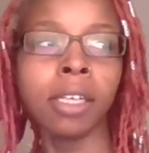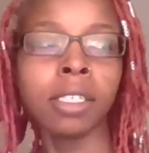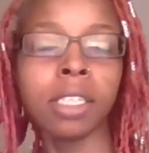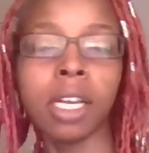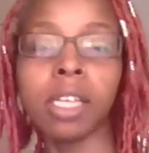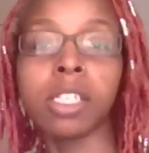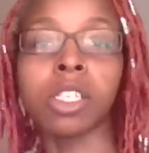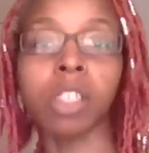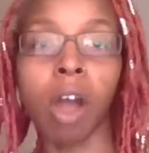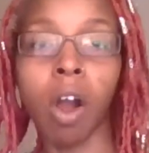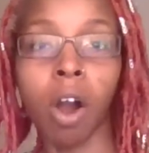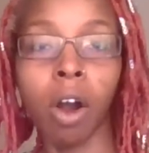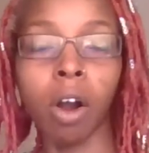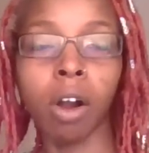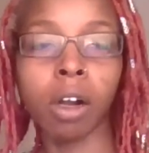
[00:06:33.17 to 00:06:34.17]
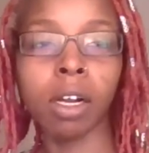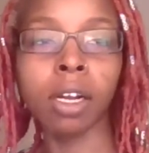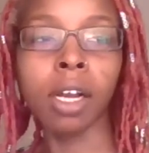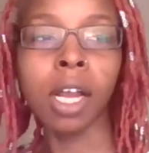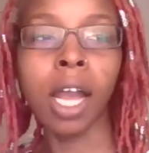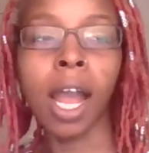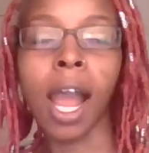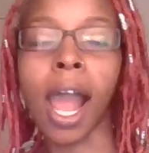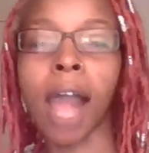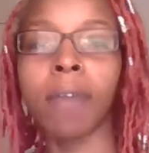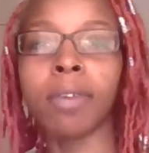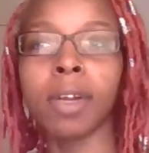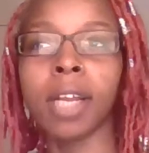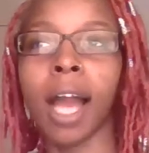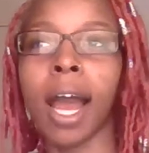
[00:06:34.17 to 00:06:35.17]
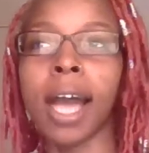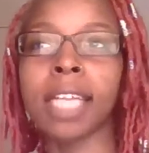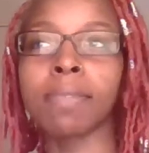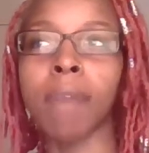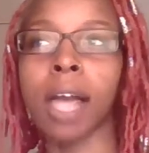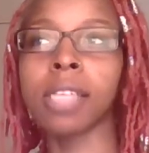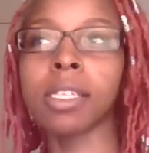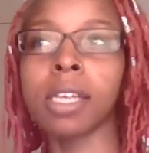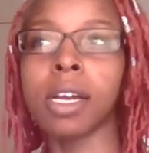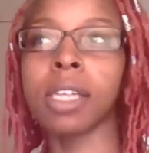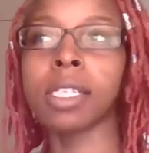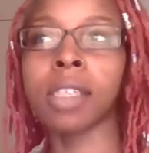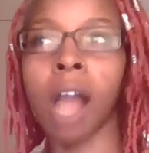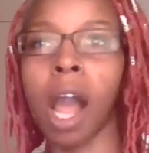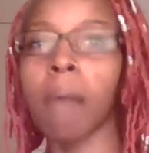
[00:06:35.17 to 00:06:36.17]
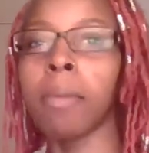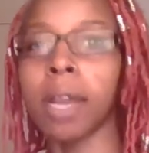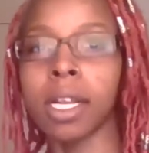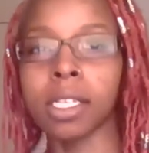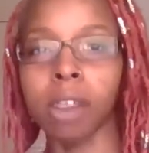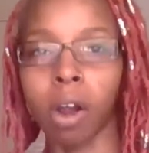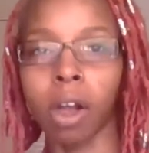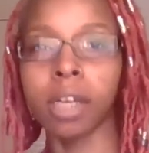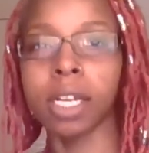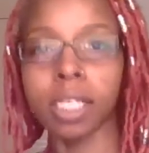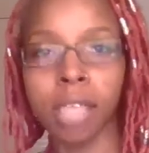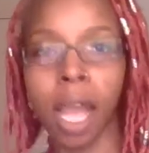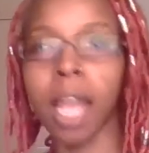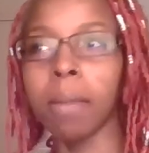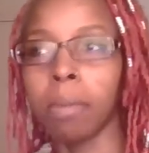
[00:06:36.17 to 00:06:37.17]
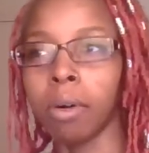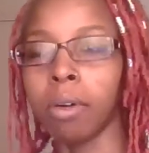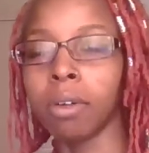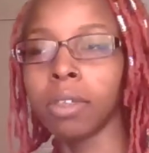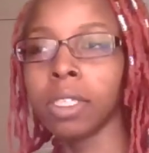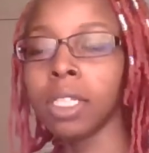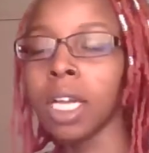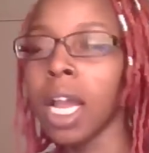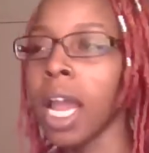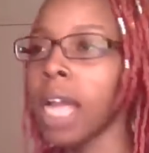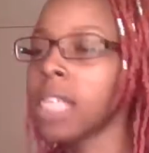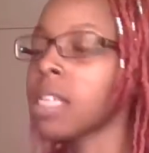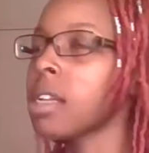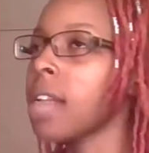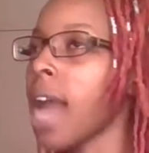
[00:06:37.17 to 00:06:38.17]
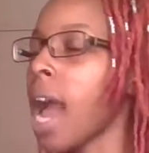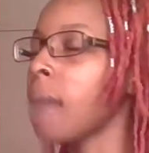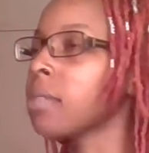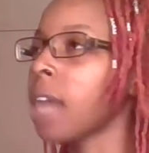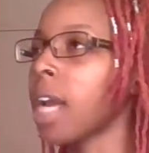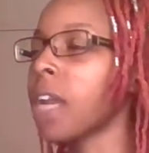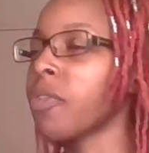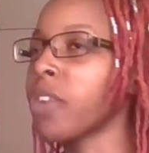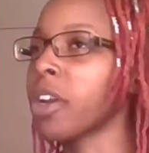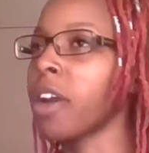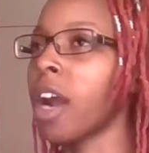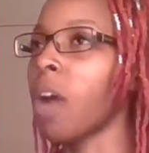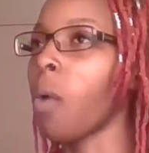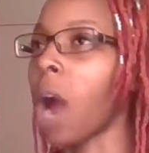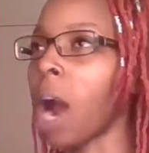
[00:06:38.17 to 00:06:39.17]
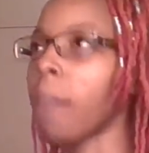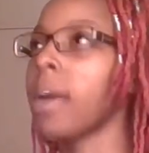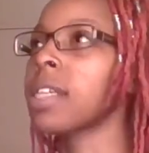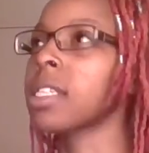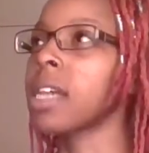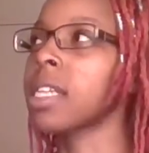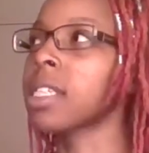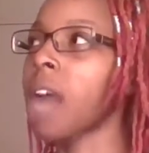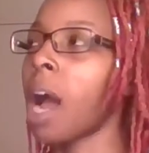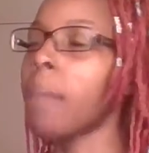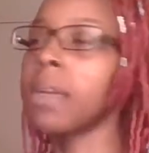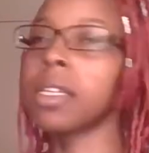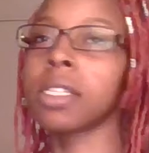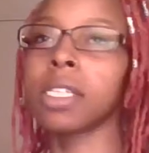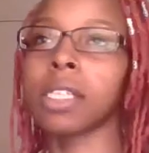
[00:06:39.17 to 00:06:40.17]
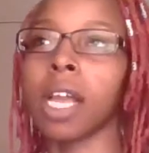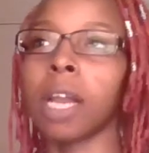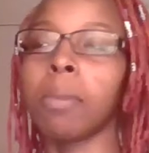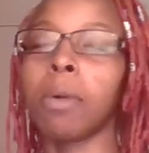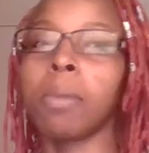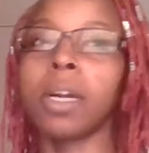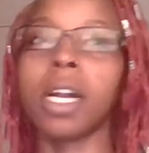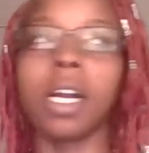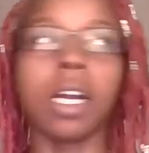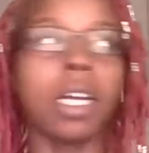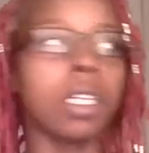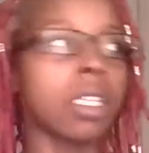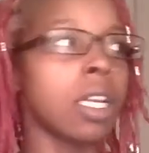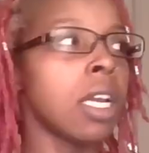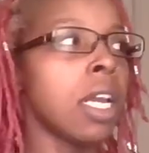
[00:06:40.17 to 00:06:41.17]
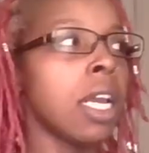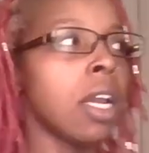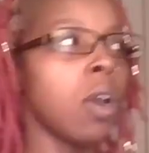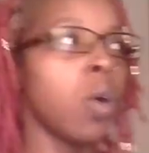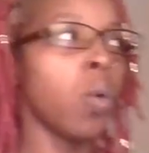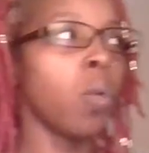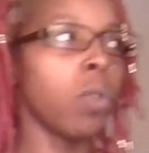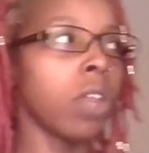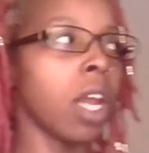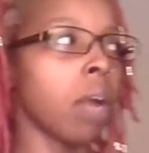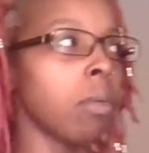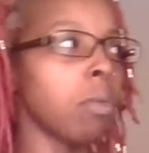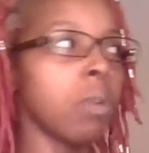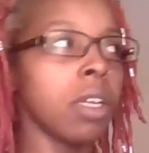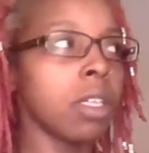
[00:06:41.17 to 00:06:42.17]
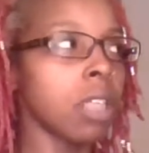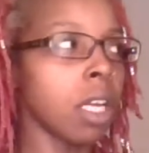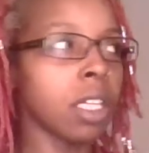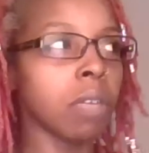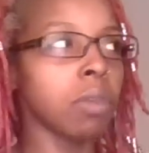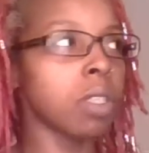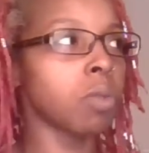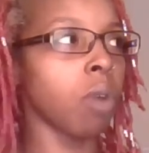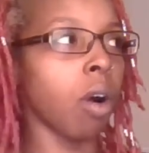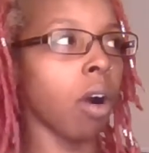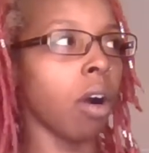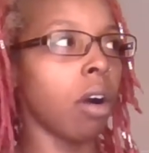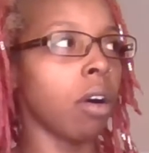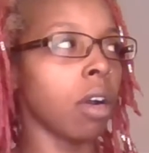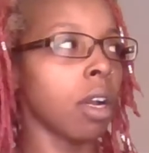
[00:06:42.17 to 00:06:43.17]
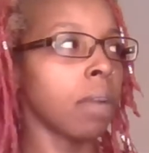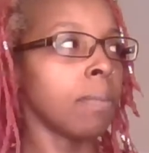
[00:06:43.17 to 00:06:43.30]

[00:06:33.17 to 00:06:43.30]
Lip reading: his song, I realized my son's comments are disabled. And so now I'm trying to figure out why are my son's comments disabled, because nothing was wrong.